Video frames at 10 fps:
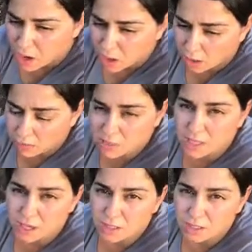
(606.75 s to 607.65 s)
harvest
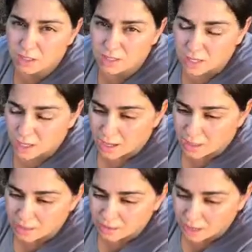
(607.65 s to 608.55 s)
carrots, and